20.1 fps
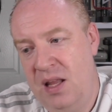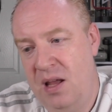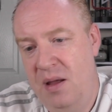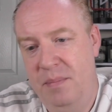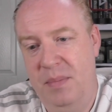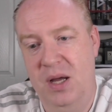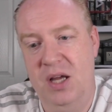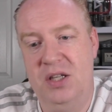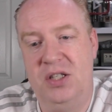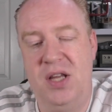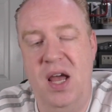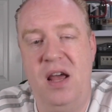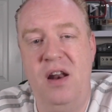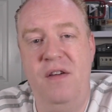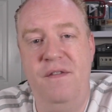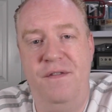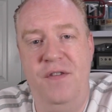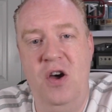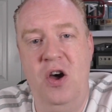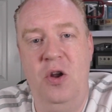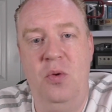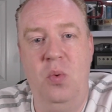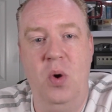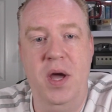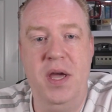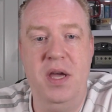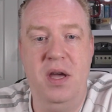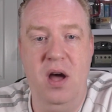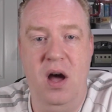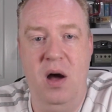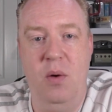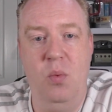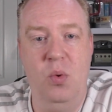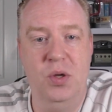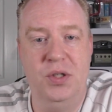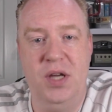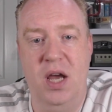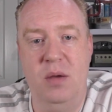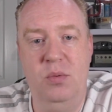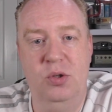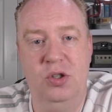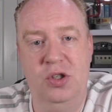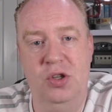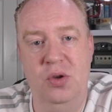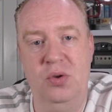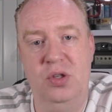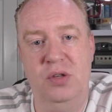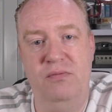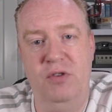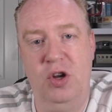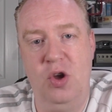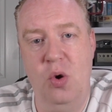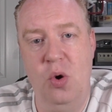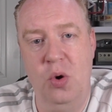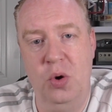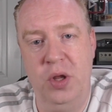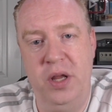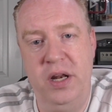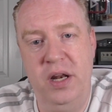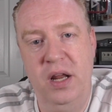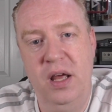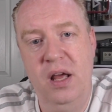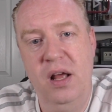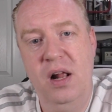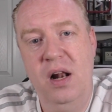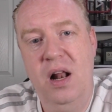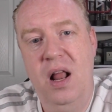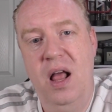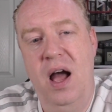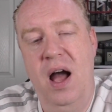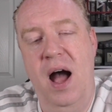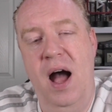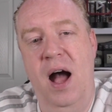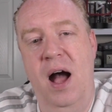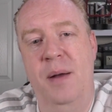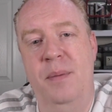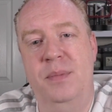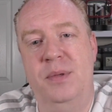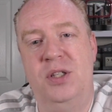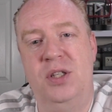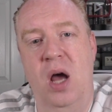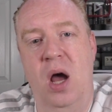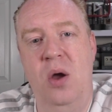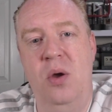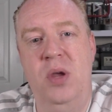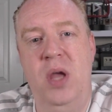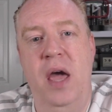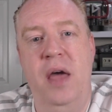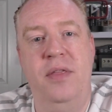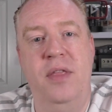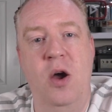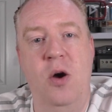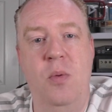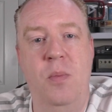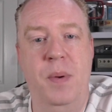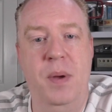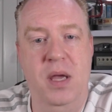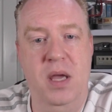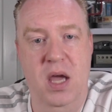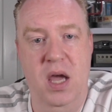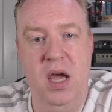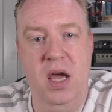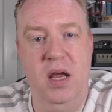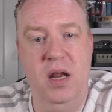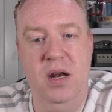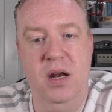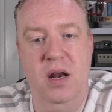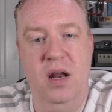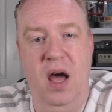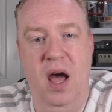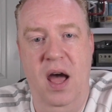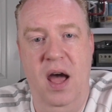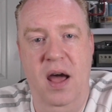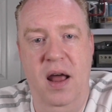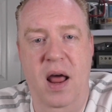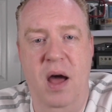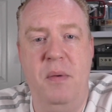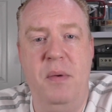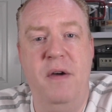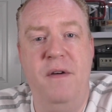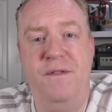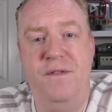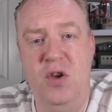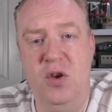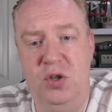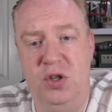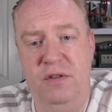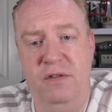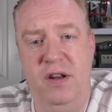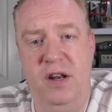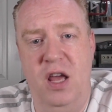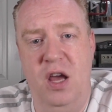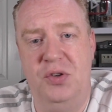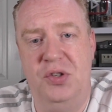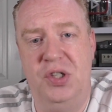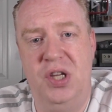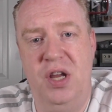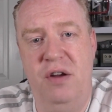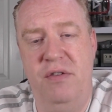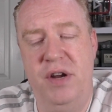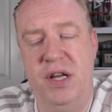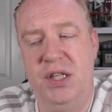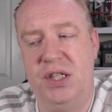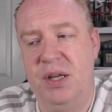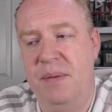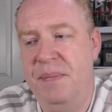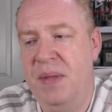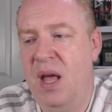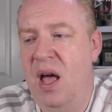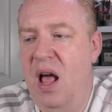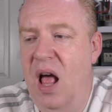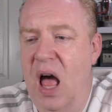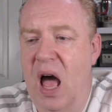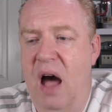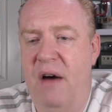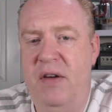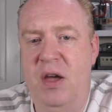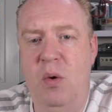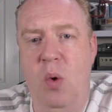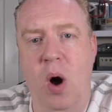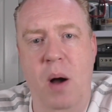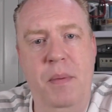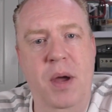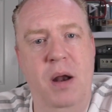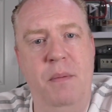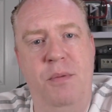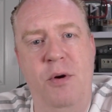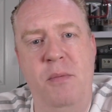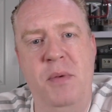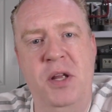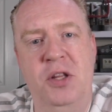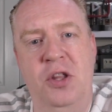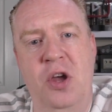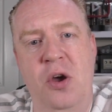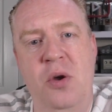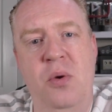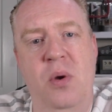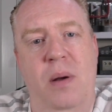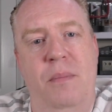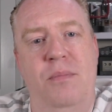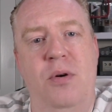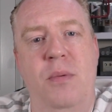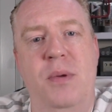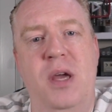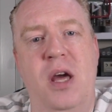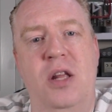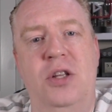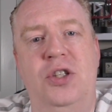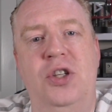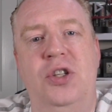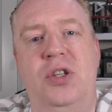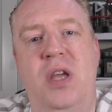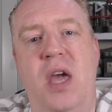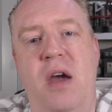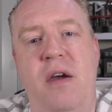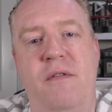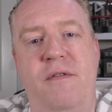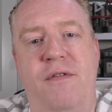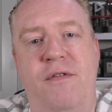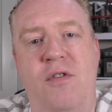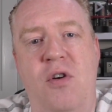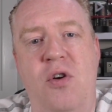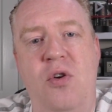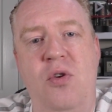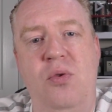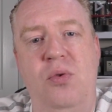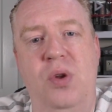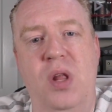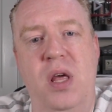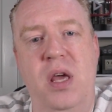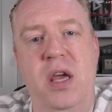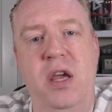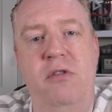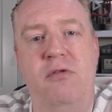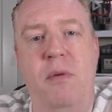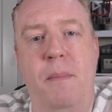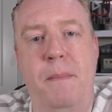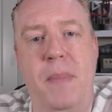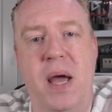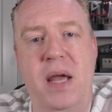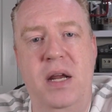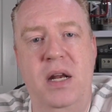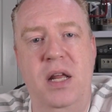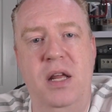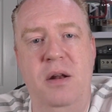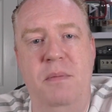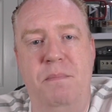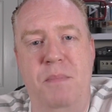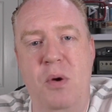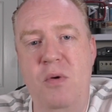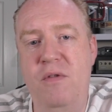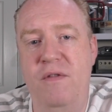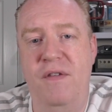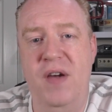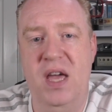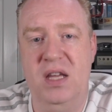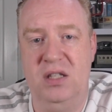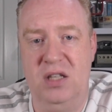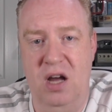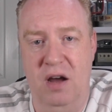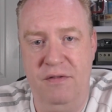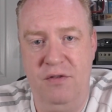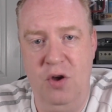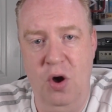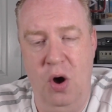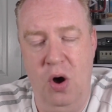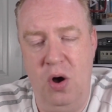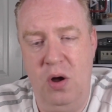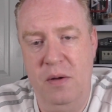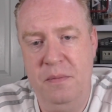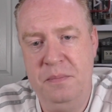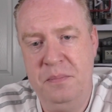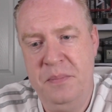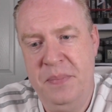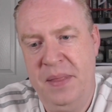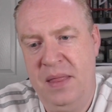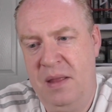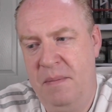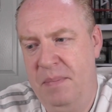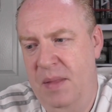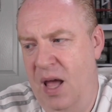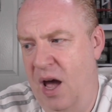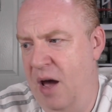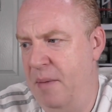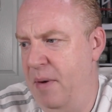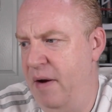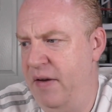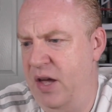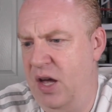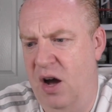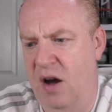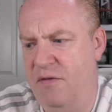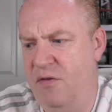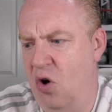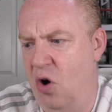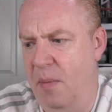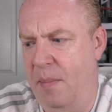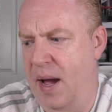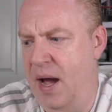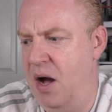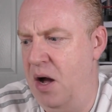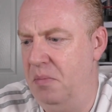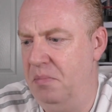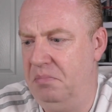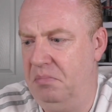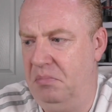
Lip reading: but second and third week, I was able to do some recording. So yeah, that'll be a future video series. I think what I'm going to probably do, I'm probably going to just get through the remaining boot fairs that I've got. I think I've got about